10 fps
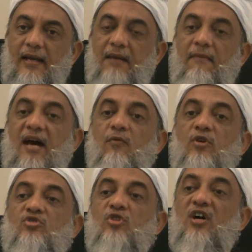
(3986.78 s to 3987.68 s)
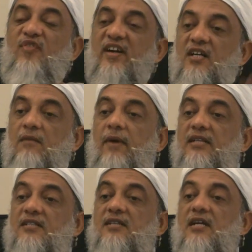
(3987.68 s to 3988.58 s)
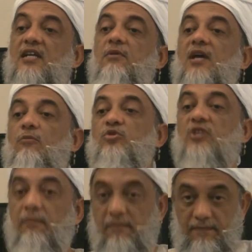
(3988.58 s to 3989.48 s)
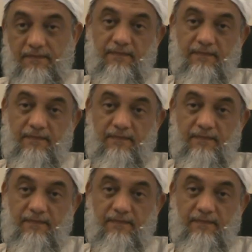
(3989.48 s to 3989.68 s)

The man was so affected by this that he became Muslim.